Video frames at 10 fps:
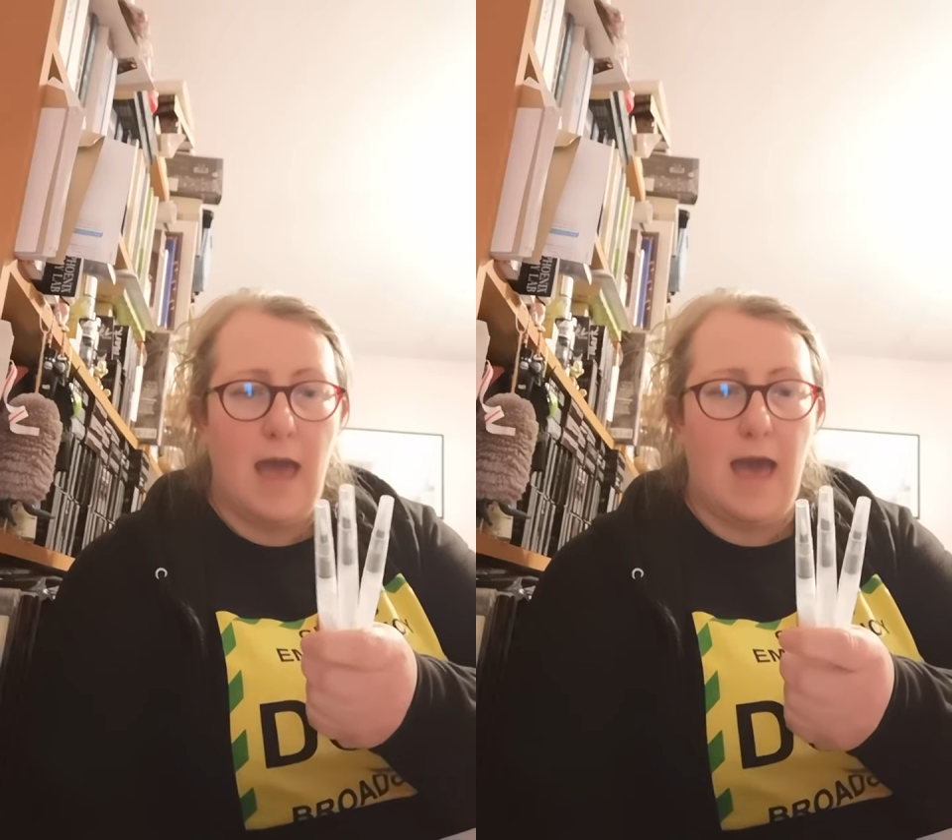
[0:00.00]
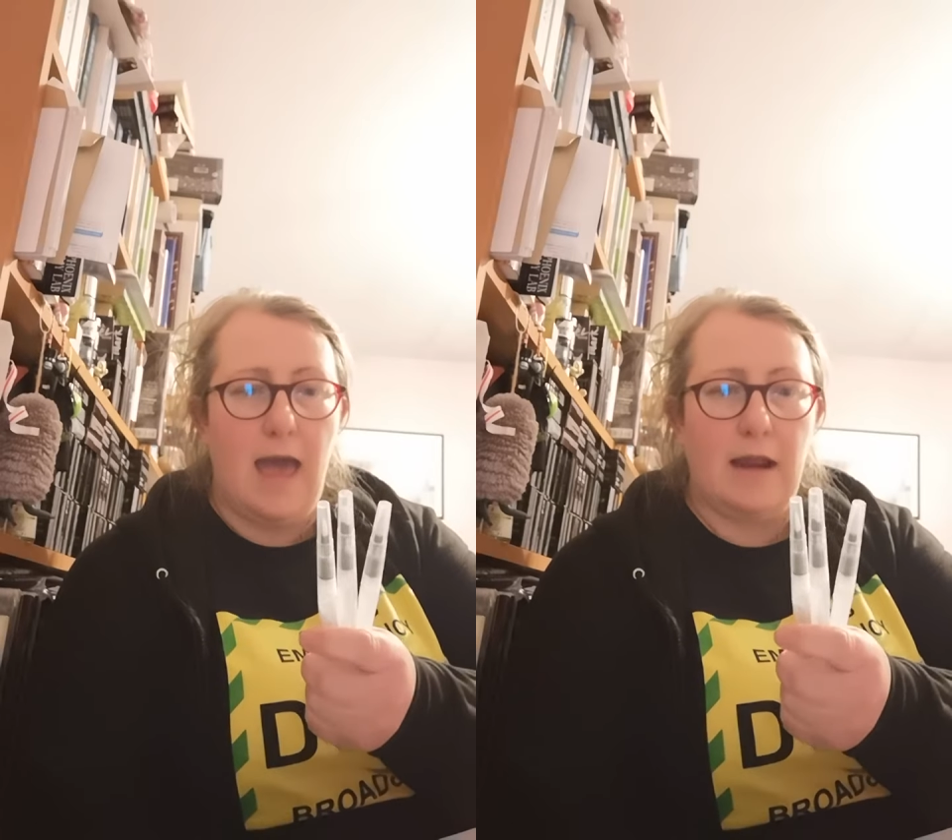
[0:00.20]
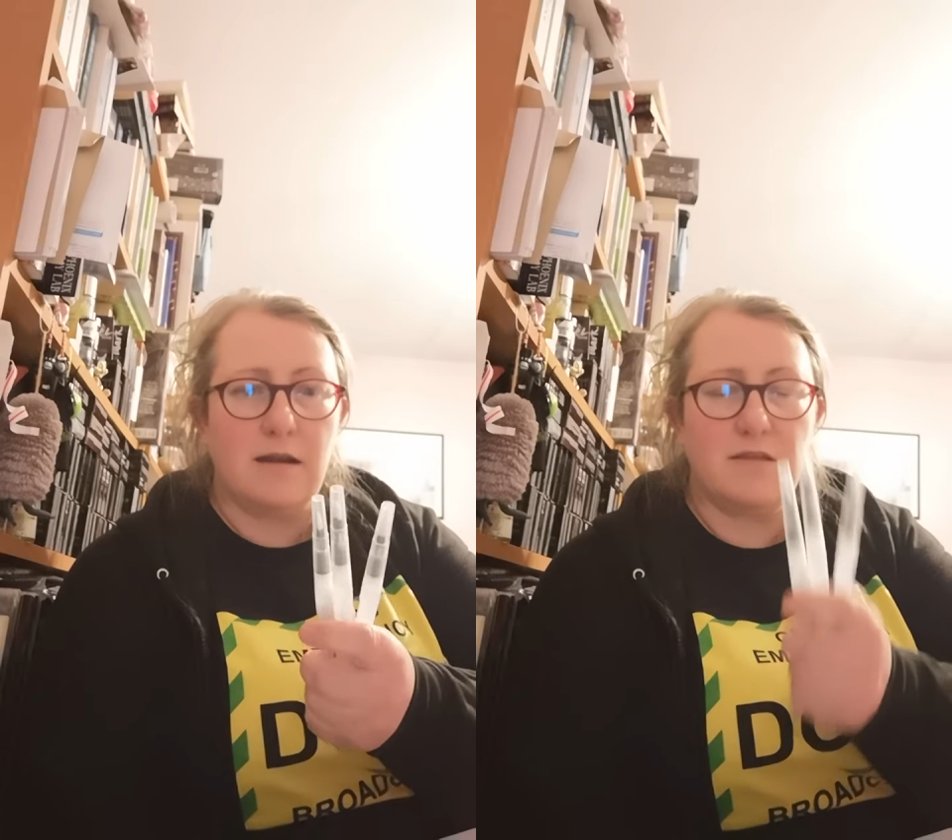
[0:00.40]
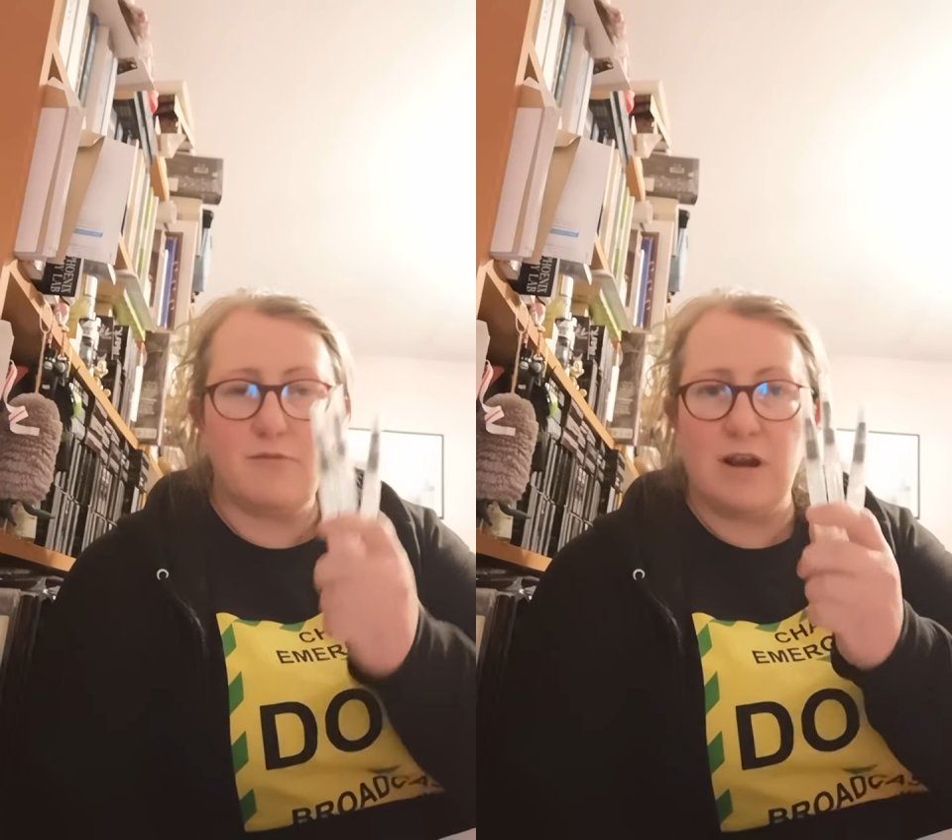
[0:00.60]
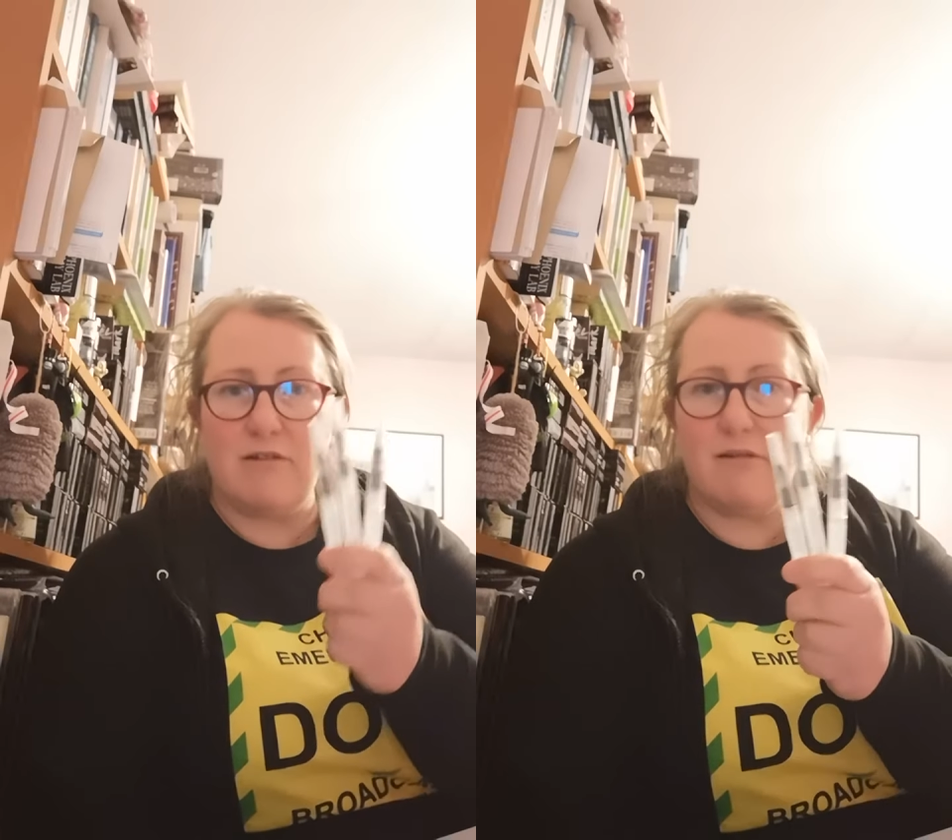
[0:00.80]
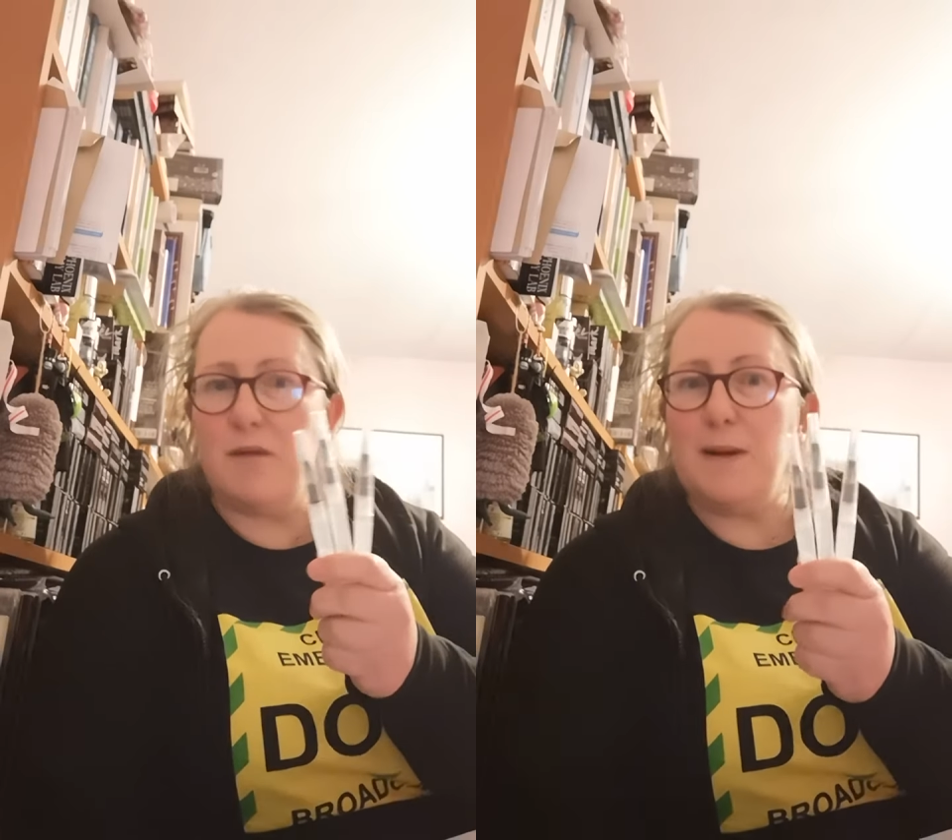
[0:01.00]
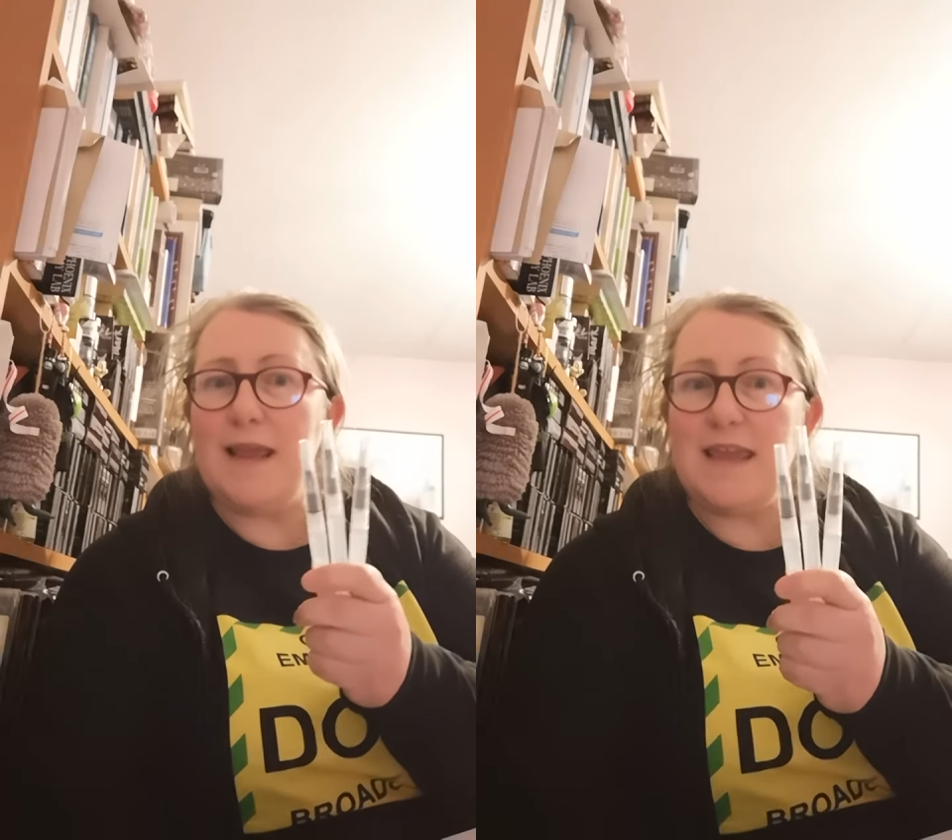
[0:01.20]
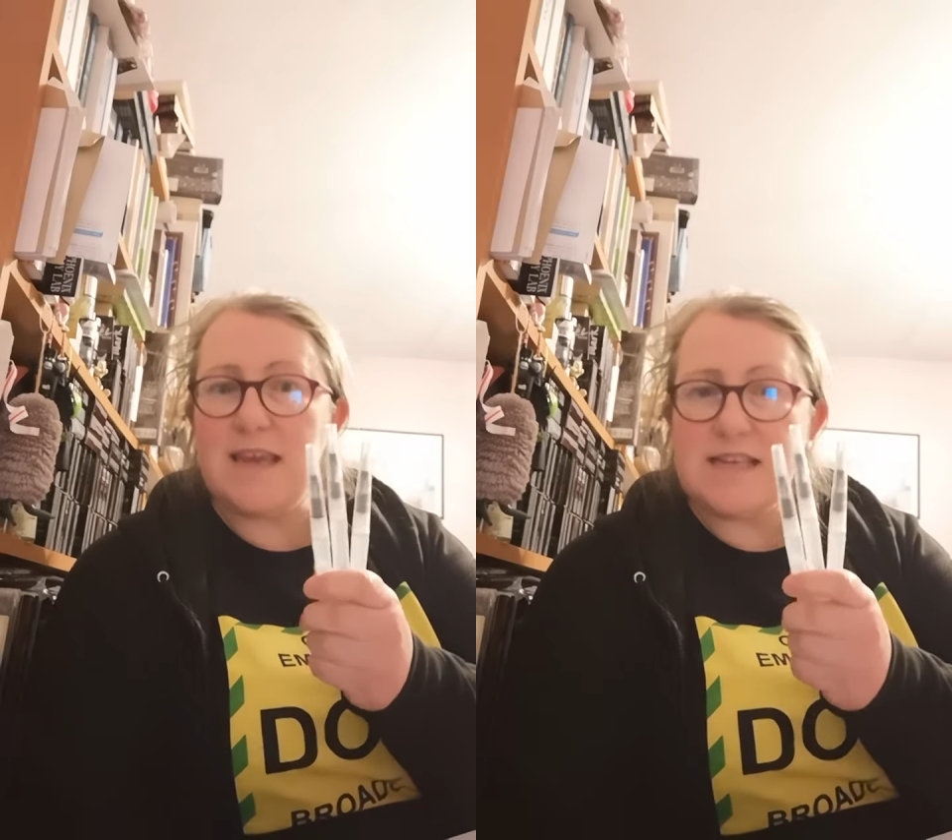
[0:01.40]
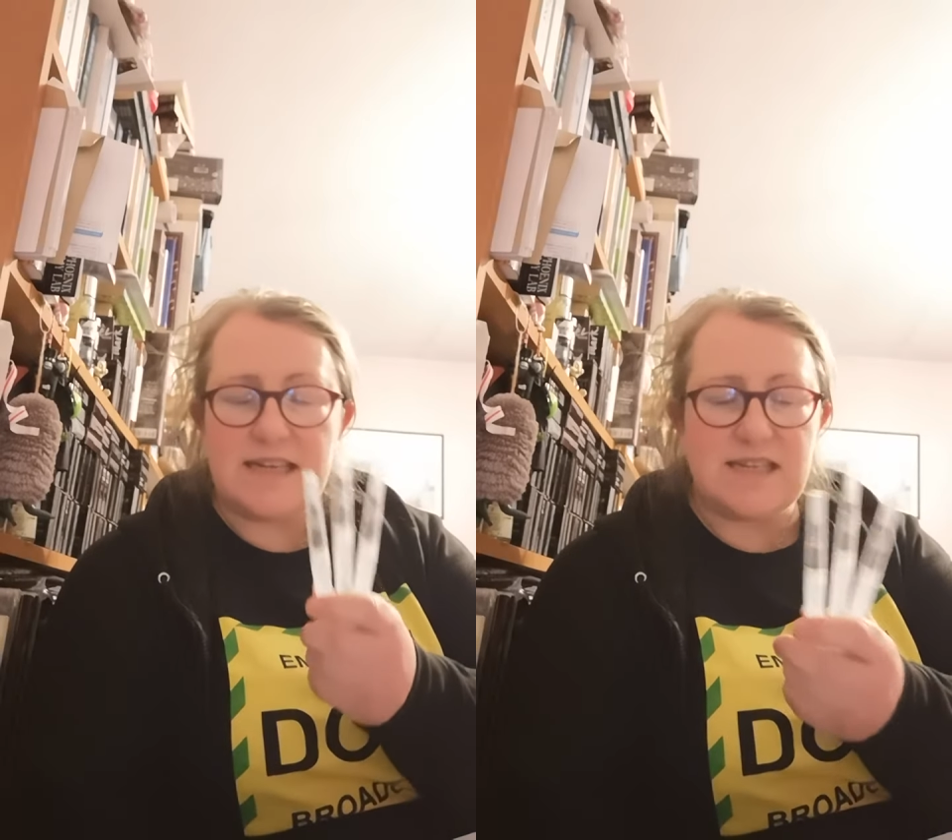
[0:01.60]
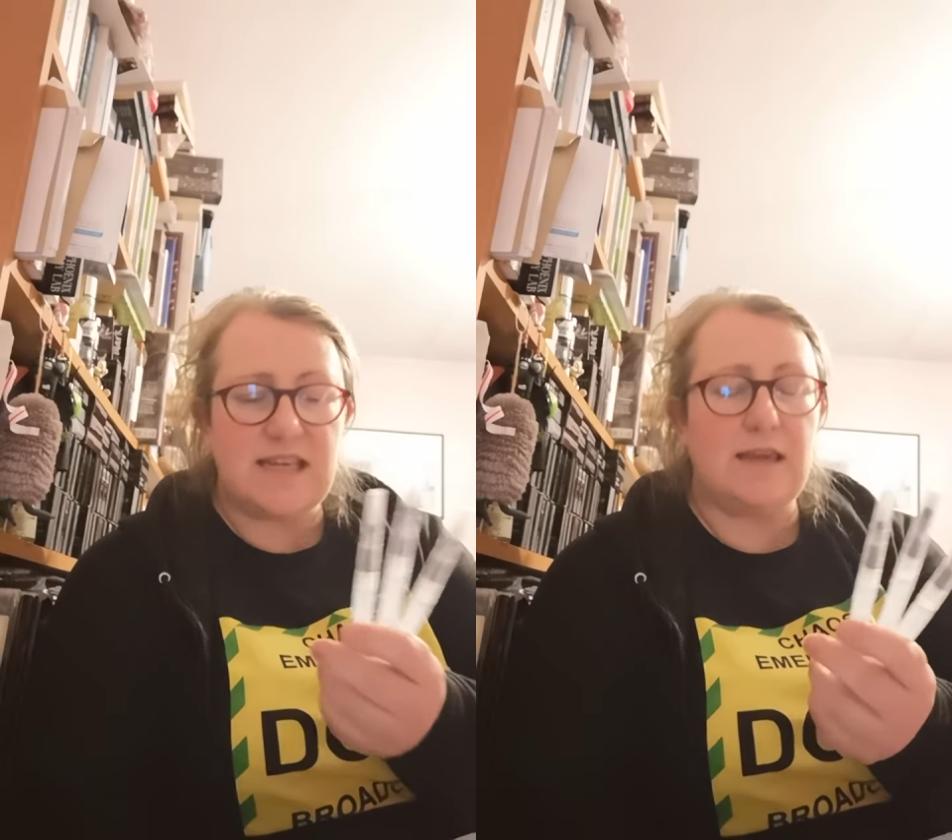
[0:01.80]
and they're incredibly
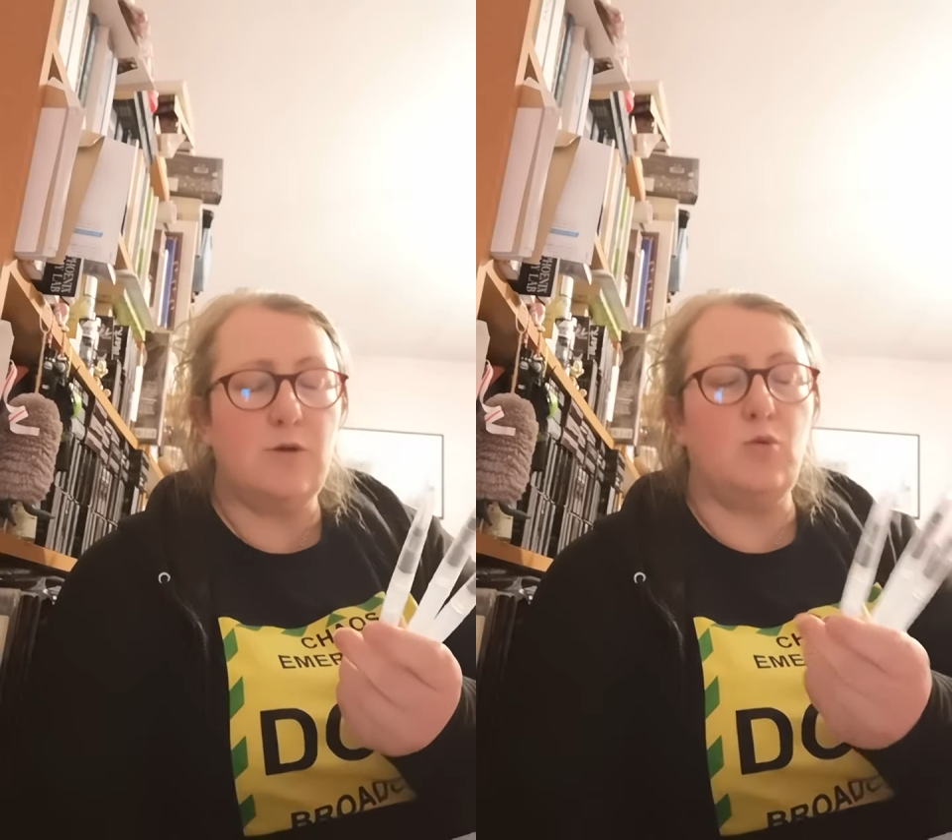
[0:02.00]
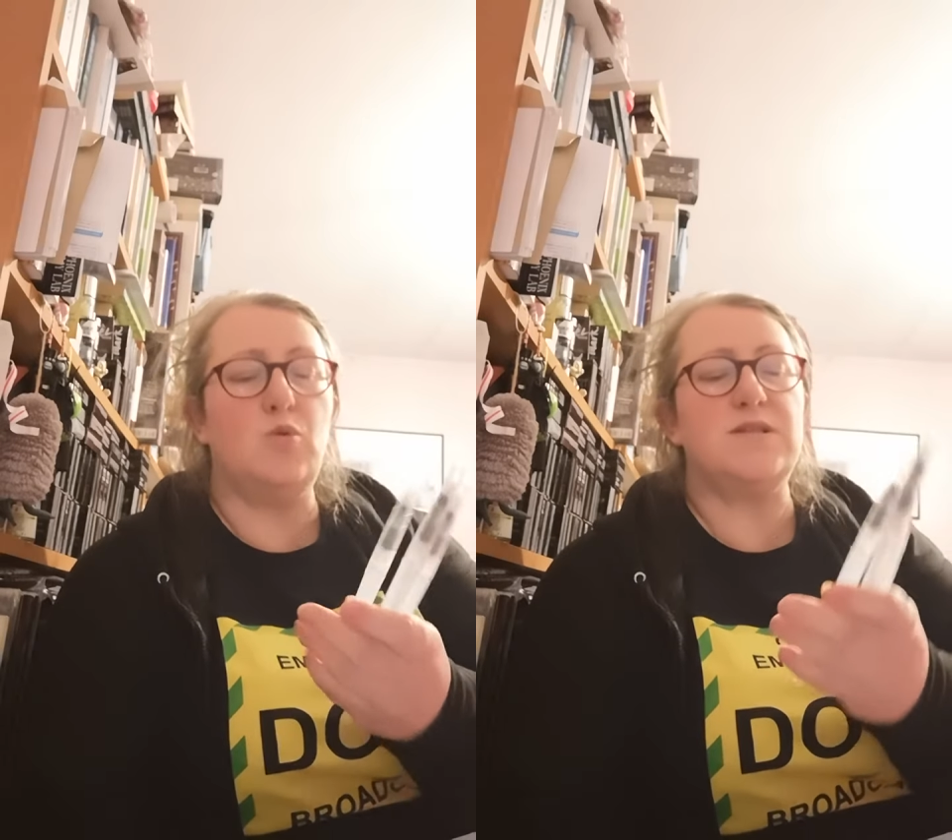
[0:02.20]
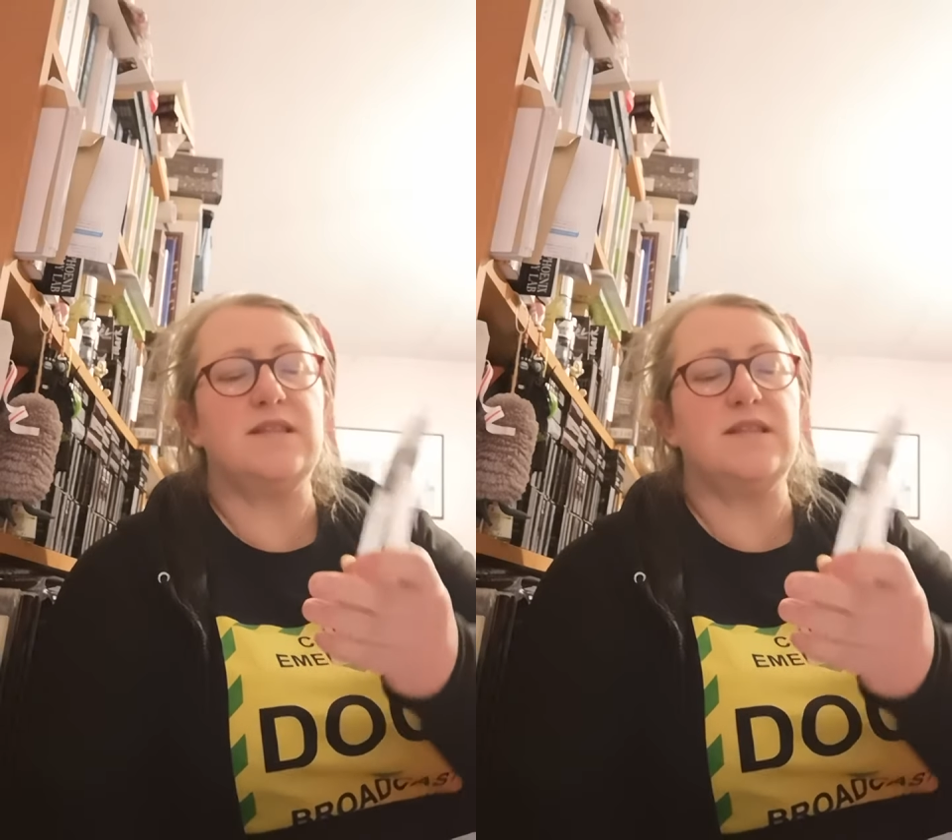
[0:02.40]
easy to use.